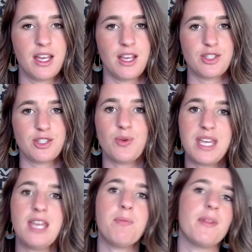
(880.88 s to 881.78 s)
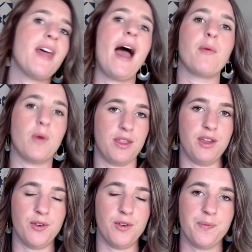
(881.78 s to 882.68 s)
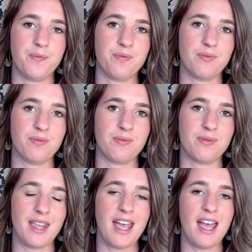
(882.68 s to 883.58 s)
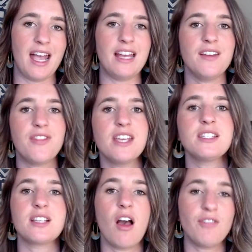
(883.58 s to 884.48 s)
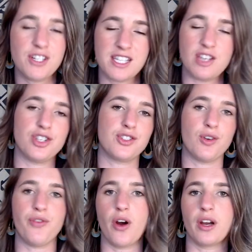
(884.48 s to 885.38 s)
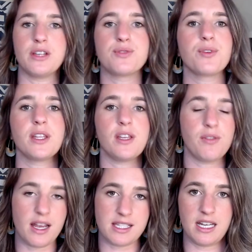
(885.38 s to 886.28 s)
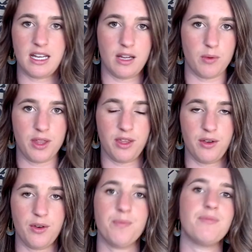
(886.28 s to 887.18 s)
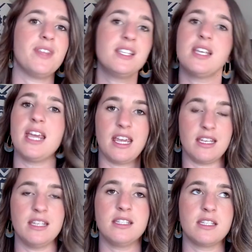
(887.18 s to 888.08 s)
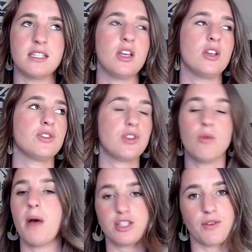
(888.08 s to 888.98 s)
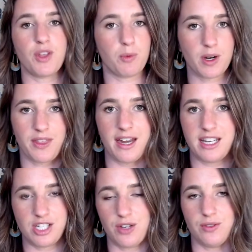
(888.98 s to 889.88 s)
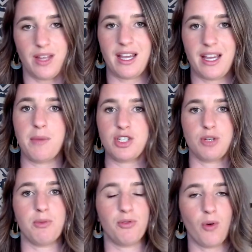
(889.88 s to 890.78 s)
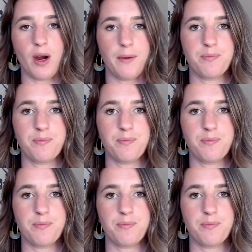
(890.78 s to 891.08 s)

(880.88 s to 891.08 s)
So keep that with you. And if this conversation so far is really resonating with you, this is so much of the work that I do, like I mentioned before.